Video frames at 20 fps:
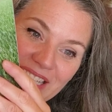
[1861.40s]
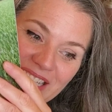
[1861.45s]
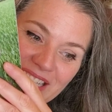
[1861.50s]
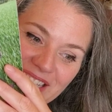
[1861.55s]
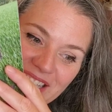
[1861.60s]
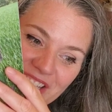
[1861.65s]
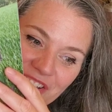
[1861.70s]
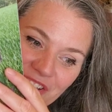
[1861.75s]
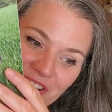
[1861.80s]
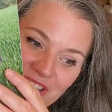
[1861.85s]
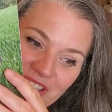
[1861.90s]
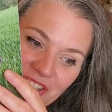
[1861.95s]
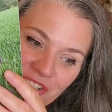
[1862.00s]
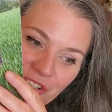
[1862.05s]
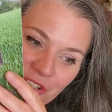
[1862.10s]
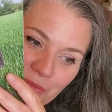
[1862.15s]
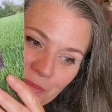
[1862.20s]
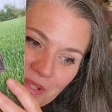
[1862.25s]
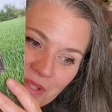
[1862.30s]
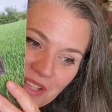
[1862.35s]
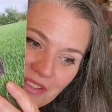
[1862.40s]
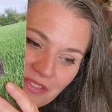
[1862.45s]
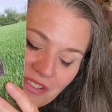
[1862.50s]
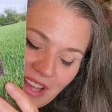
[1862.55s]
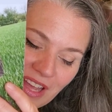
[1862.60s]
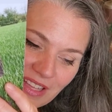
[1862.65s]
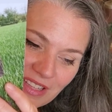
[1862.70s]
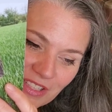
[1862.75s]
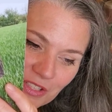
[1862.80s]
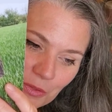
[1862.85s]
easier in terms of
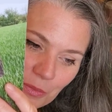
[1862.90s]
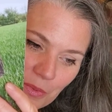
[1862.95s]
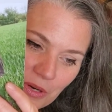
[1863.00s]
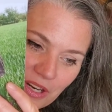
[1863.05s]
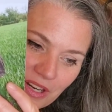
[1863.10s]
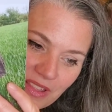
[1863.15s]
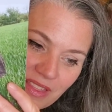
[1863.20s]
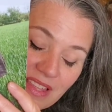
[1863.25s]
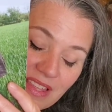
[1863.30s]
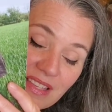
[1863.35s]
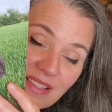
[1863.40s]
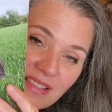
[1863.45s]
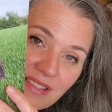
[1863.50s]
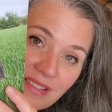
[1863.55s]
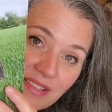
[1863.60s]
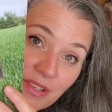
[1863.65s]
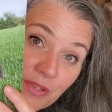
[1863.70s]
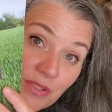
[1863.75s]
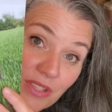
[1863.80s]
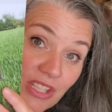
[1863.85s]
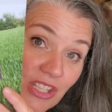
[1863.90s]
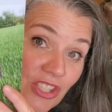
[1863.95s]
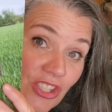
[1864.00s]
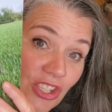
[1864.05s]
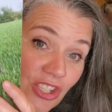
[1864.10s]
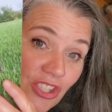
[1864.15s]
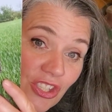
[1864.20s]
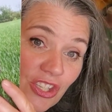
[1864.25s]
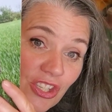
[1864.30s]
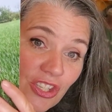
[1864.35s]
color work, this is using
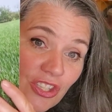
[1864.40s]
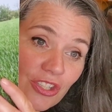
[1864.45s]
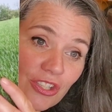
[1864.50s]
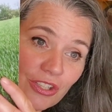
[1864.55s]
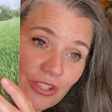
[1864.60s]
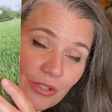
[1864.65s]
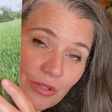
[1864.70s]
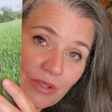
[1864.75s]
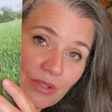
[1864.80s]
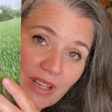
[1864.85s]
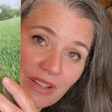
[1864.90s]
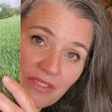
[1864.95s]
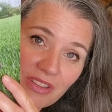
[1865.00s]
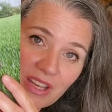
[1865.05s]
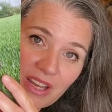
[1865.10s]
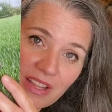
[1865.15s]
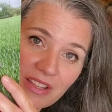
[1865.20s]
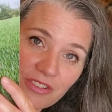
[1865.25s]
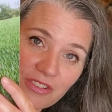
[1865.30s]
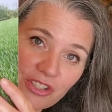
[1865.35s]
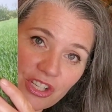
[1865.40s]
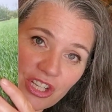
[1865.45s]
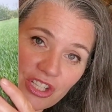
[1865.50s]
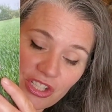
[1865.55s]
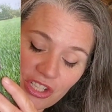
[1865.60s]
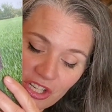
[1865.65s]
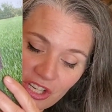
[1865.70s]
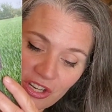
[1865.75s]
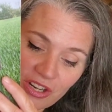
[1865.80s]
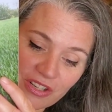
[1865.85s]
just 2 of the color
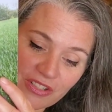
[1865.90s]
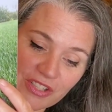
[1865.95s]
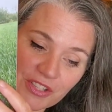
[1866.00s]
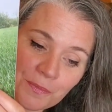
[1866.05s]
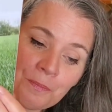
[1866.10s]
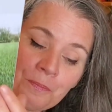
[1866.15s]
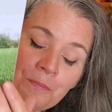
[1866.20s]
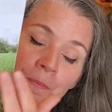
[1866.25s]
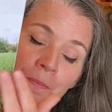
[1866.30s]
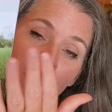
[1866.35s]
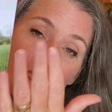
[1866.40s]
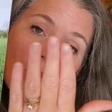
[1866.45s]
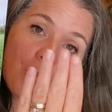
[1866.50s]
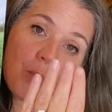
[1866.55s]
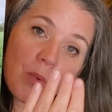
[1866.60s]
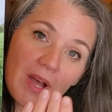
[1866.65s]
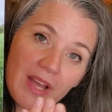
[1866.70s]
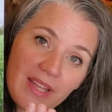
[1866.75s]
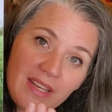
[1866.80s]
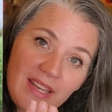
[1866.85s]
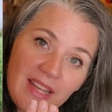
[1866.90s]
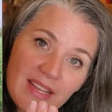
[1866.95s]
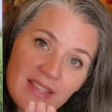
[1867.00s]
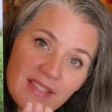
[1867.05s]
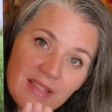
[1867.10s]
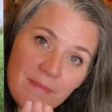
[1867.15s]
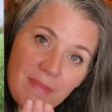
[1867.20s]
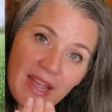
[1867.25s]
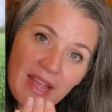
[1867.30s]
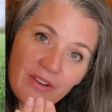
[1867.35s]
changing yarns. One as
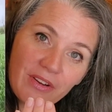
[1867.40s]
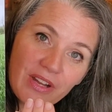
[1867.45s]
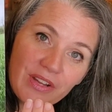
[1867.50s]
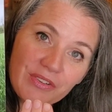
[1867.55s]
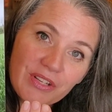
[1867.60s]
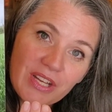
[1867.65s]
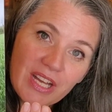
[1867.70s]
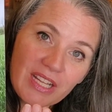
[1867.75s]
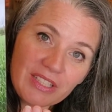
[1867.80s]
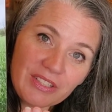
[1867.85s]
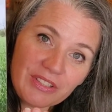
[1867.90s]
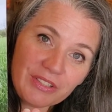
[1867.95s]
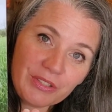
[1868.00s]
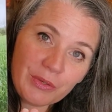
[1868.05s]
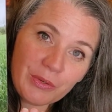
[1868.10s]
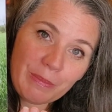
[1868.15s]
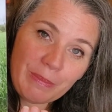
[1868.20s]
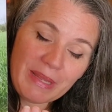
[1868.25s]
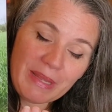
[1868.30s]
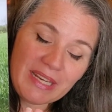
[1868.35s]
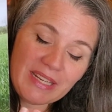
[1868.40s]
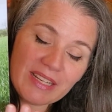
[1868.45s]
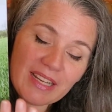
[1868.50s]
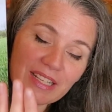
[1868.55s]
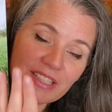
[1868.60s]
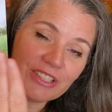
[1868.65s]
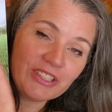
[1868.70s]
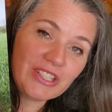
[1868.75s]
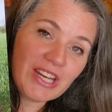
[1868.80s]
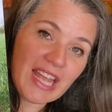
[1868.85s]
the background color or main
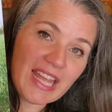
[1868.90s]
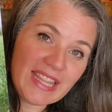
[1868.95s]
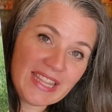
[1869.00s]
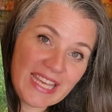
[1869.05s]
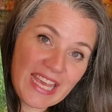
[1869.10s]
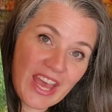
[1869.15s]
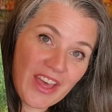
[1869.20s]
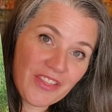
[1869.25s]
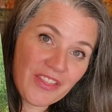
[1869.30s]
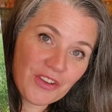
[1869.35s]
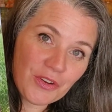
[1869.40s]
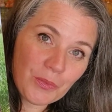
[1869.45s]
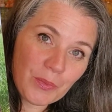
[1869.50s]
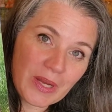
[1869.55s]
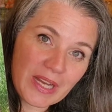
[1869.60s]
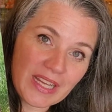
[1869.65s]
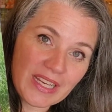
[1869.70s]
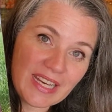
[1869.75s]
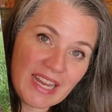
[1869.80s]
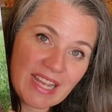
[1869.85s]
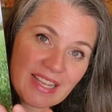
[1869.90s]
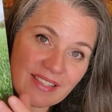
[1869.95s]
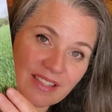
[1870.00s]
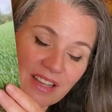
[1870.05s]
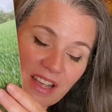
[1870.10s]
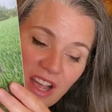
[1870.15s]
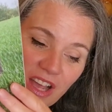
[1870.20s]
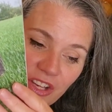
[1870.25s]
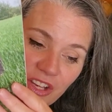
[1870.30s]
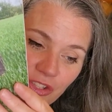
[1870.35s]
color, and the other one as the
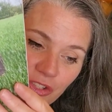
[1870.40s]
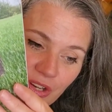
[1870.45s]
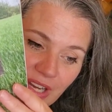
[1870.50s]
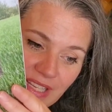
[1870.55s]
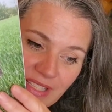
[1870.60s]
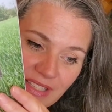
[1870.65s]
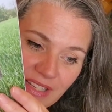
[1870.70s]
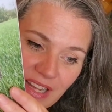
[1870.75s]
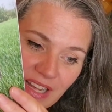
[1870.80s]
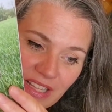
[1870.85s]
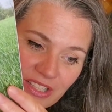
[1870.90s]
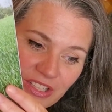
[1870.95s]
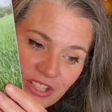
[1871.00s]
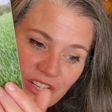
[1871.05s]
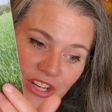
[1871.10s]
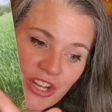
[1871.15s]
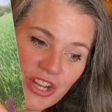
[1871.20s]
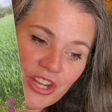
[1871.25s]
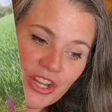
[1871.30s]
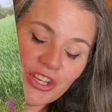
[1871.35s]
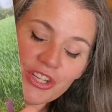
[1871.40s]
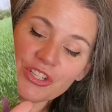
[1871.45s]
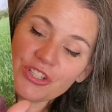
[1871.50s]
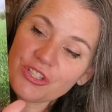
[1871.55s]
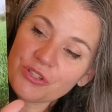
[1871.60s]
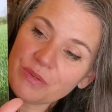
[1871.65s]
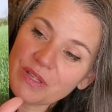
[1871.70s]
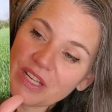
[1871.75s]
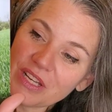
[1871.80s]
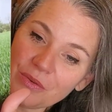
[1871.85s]
contrast color. You're
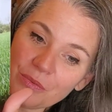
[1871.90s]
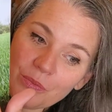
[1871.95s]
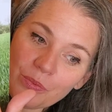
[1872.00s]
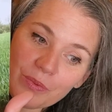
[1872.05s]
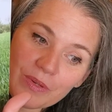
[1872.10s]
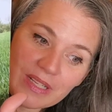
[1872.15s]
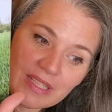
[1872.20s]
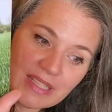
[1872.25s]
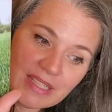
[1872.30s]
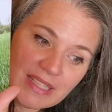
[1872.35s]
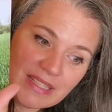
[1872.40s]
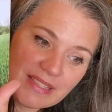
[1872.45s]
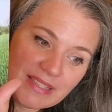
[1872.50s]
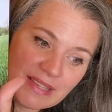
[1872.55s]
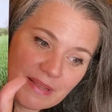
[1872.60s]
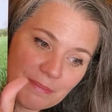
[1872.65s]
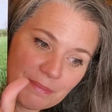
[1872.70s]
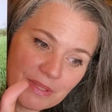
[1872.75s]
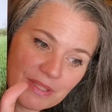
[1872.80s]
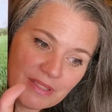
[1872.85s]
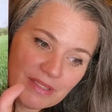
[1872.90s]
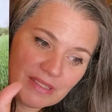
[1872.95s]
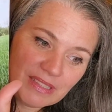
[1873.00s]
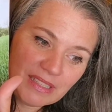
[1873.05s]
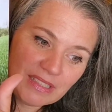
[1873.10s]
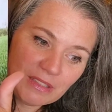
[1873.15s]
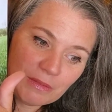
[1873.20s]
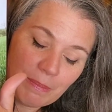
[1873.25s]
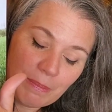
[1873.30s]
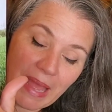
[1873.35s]
doing a really simple
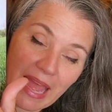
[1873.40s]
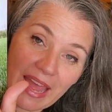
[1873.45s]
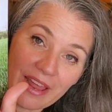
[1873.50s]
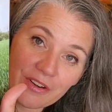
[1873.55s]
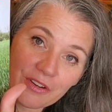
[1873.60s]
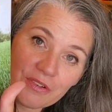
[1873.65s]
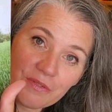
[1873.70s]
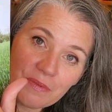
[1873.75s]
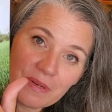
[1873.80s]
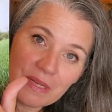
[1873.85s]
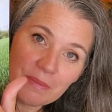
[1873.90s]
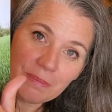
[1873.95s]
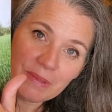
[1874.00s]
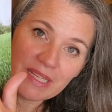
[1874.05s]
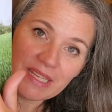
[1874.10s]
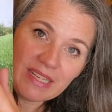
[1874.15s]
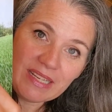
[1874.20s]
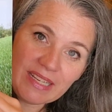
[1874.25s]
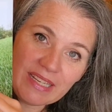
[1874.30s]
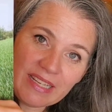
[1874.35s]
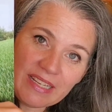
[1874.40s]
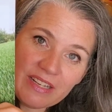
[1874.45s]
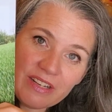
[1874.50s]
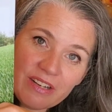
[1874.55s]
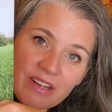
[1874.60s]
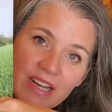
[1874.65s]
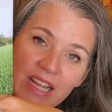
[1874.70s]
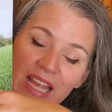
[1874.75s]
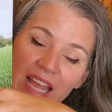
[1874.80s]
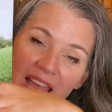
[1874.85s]
little pattern repeat here,